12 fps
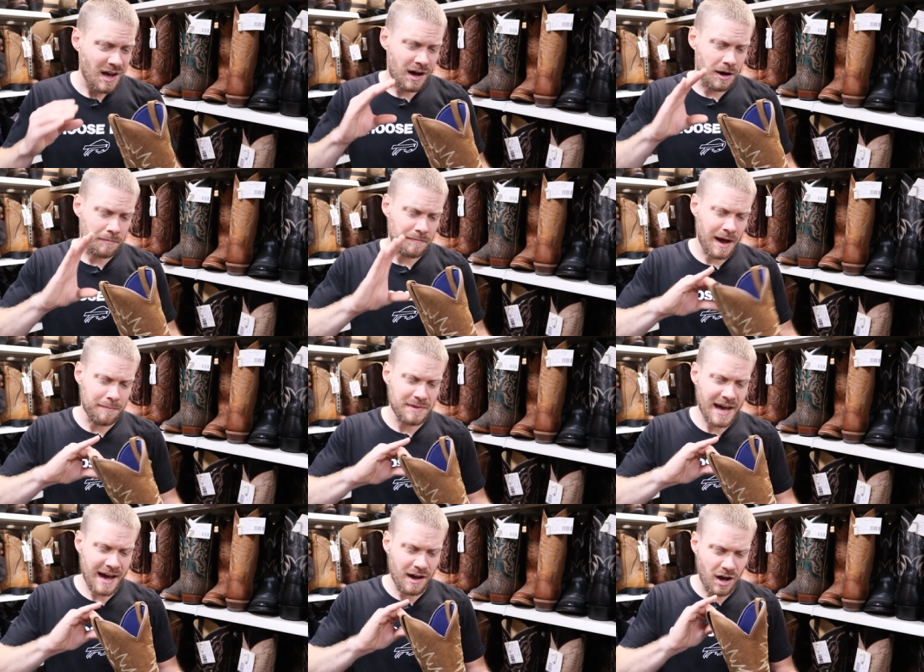Um, I'm
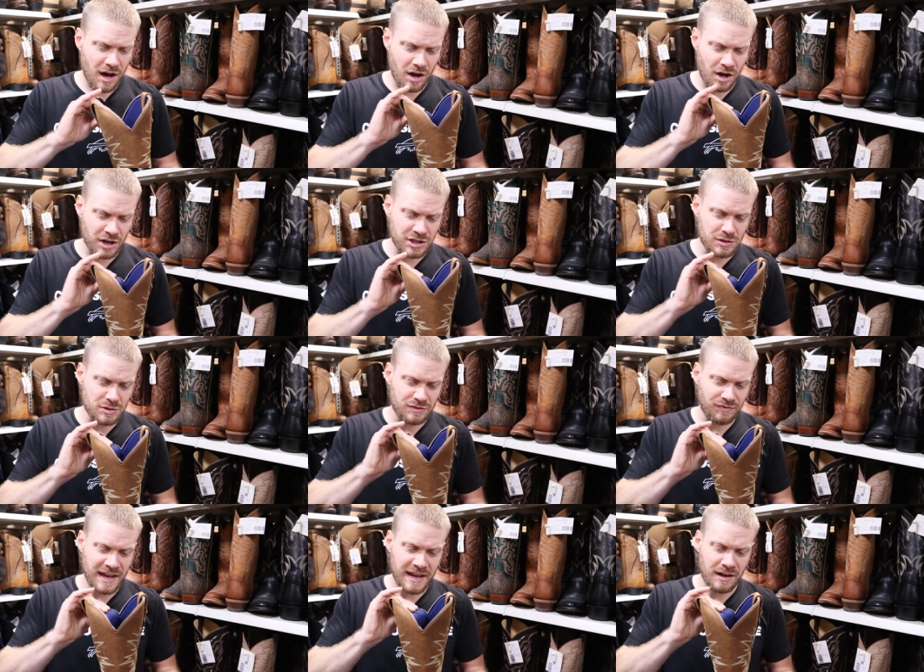not a huge
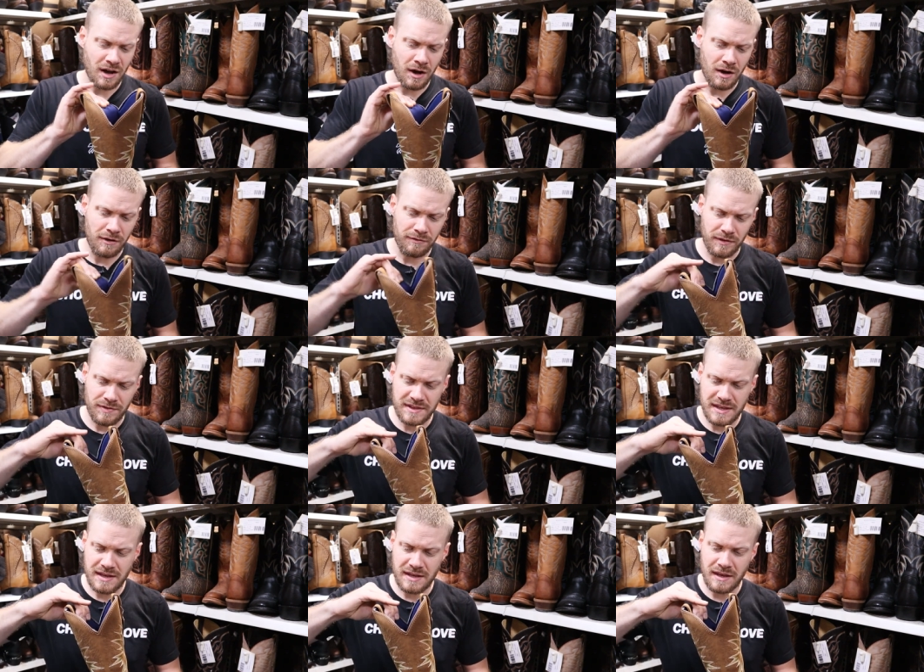fan of
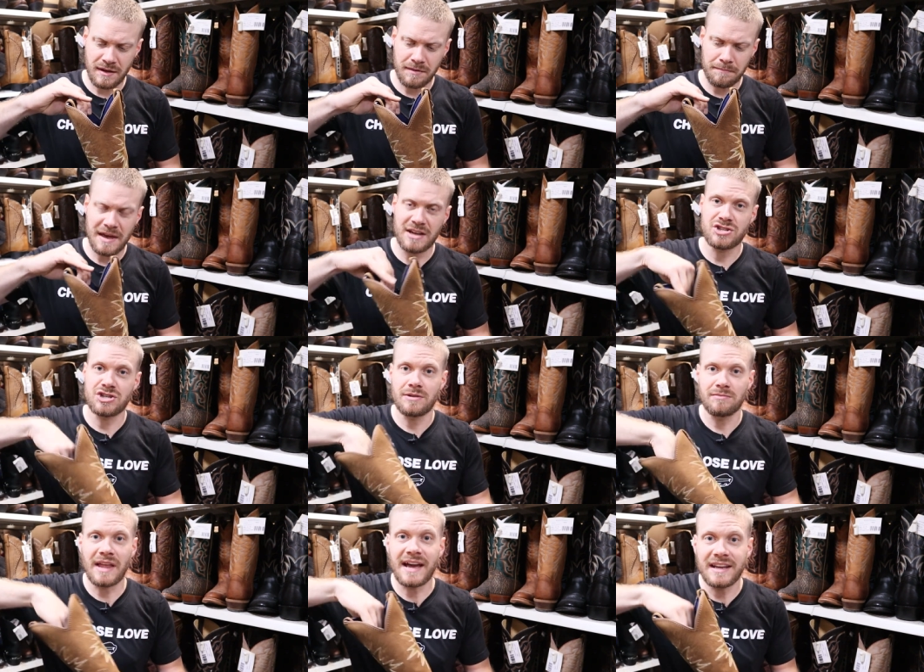the mesh
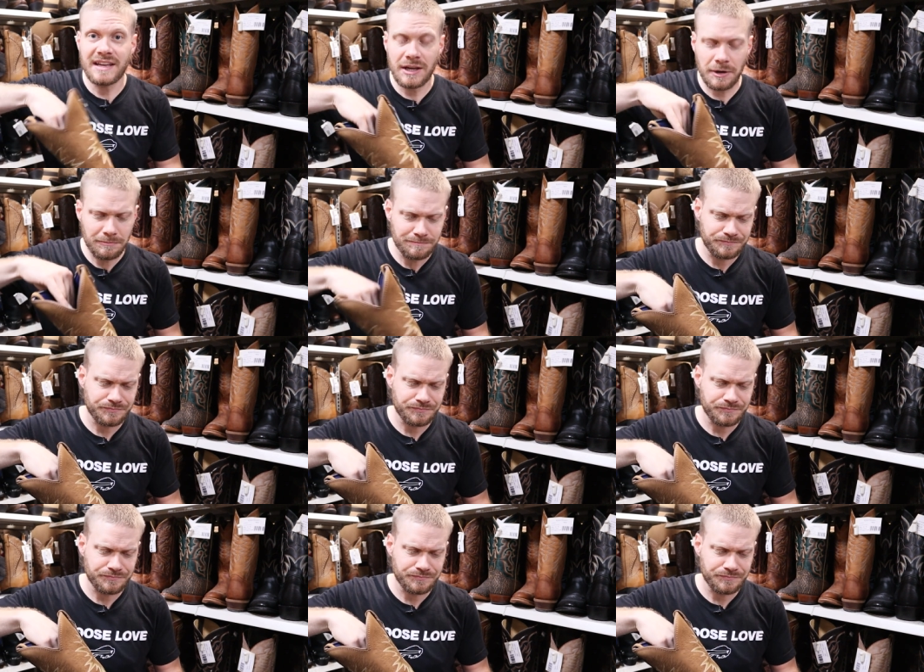lining here.